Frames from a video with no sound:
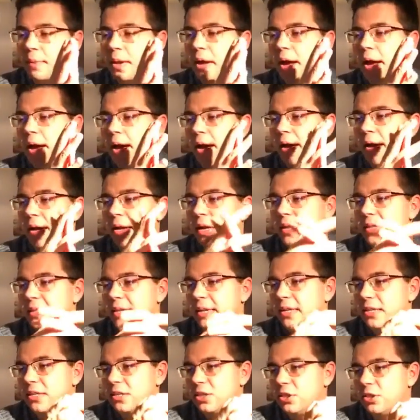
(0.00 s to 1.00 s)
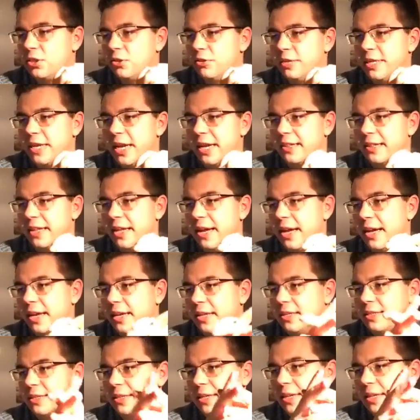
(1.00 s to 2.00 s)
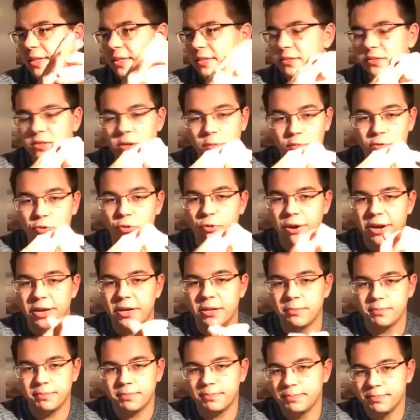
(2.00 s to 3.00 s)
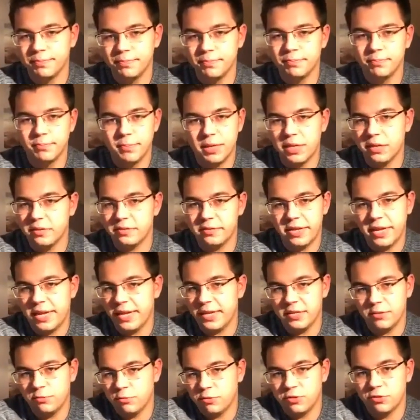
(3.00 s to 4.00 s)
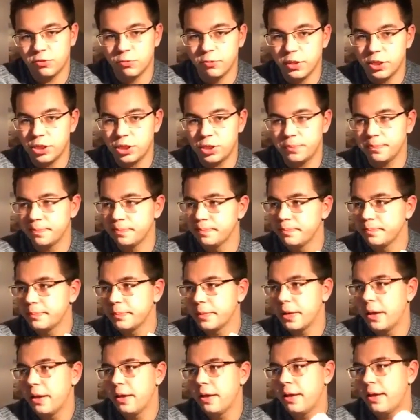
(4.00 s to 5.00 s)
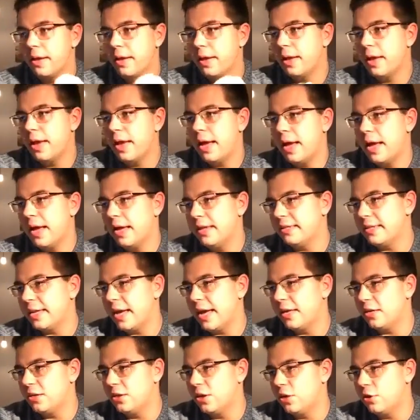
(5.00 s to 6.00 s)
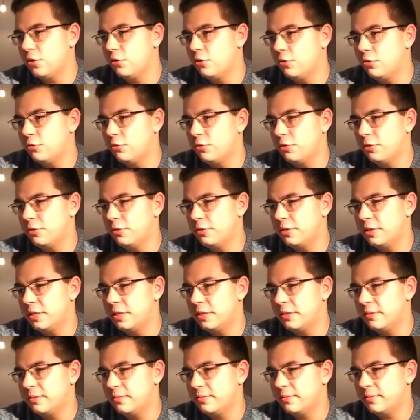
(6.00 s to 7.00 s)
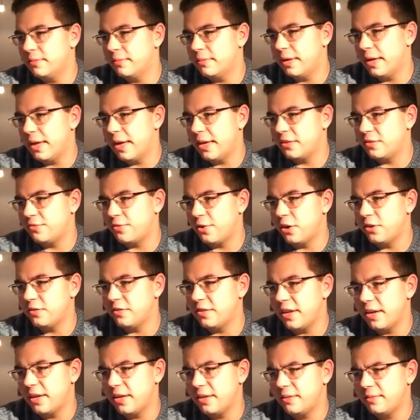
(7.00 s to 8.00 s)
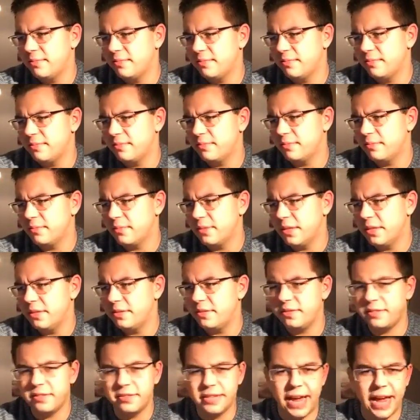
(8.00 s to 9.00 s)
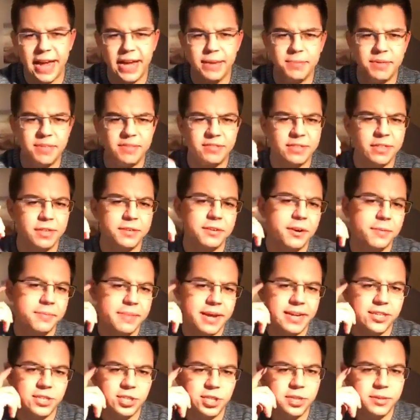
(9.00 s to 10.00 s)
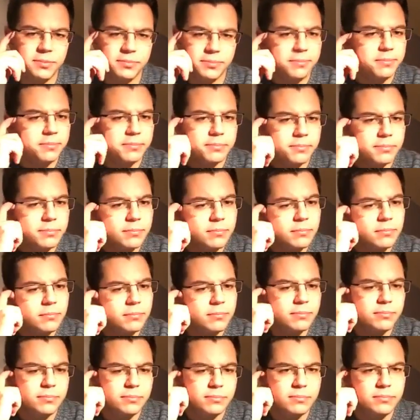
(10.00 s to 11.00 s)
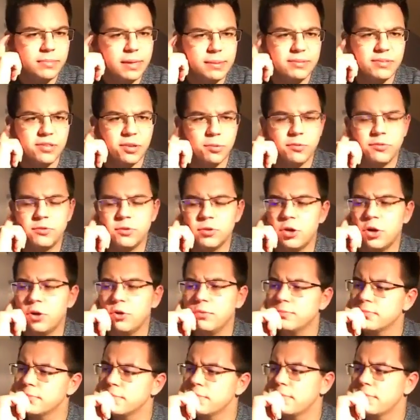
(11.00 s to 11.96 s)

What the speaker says: And then, you know, he had like he stopped touring because like it was too much. And I don't know. As far as is Amy still their manager? Maybe some of you know.